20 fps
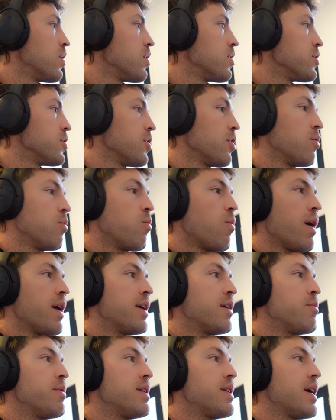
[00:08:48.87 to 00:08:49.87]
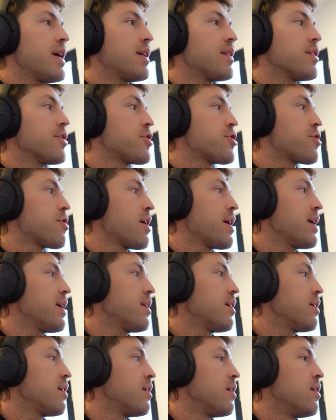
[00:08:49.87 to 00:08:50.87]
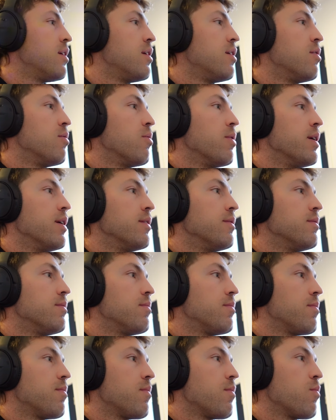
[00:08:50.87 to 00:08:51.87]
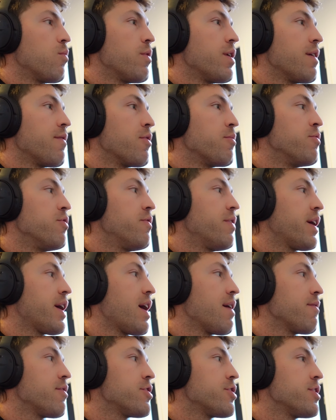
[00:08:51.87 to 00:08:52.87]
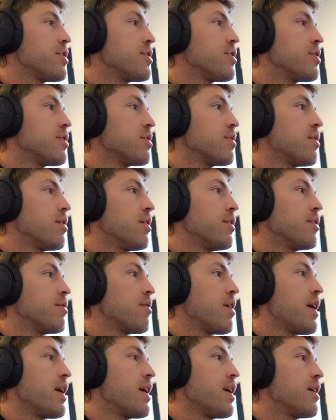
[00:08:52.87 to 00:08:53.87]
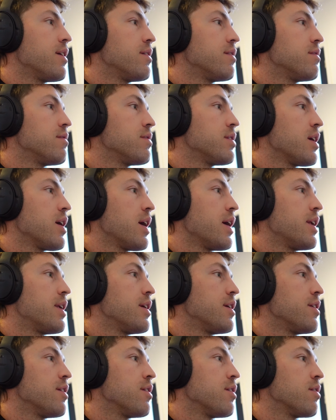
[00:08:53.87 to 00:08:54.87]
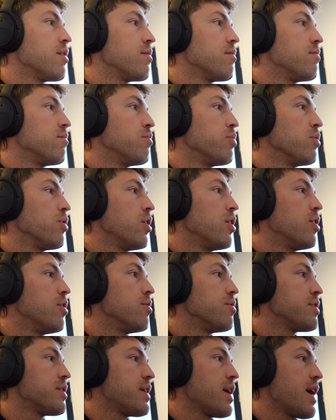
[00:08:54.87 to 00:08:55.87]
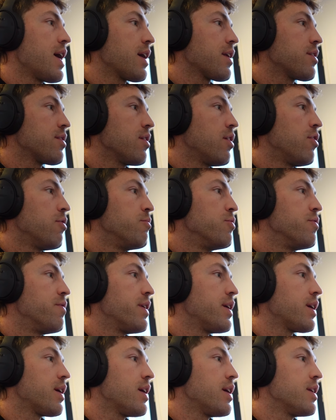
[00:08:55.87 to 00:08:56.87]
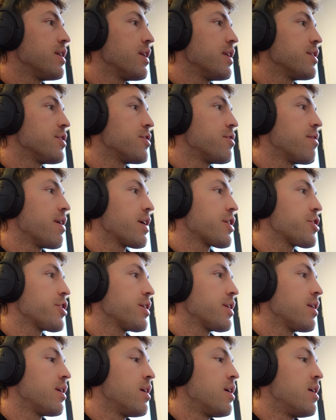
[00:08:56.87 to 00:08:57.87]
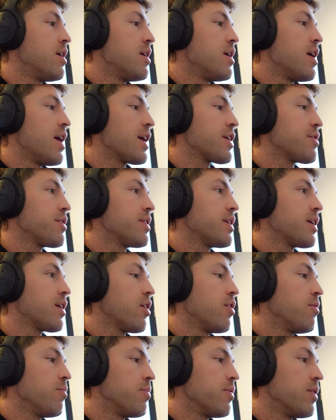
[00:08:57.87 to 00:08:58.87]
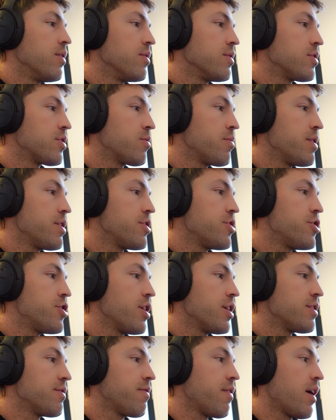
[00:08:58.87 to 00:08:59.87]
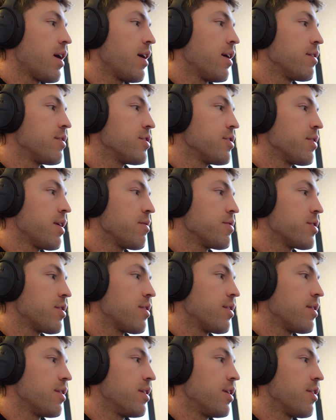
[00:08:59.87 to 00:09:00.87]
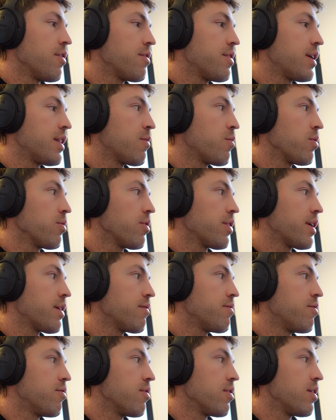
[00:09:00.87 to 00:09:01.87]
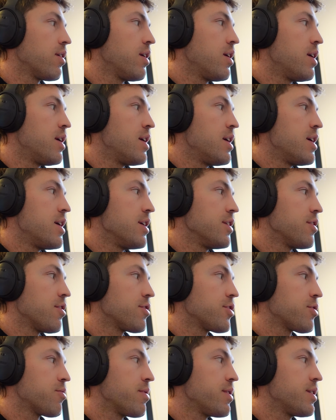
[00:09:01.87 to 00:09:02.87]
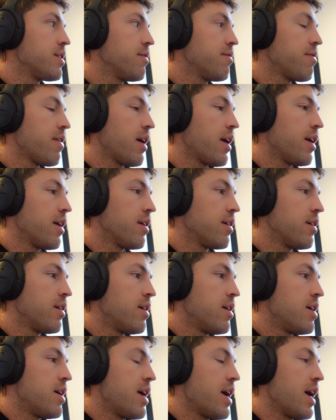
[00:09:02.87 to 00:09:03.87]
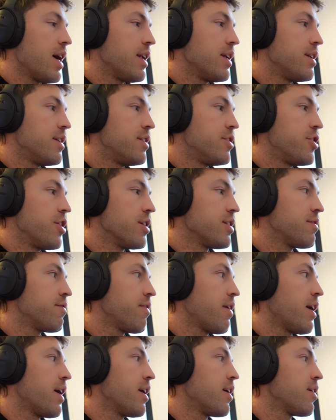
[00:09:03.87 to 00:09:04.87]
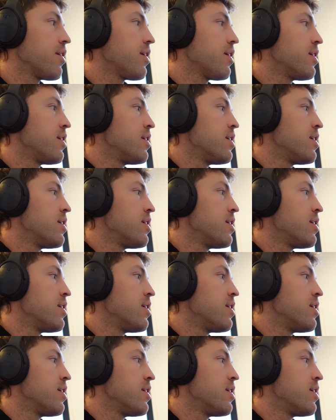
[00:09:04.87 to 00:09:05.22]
So why did we take this trade? Well, we have our moving averages on the right side here, below, stacked, all moving in this direction. I actually think, oh, the squeeze just fired. So that was another thing that we're looking for, is our squeeze to fire. And it just fired.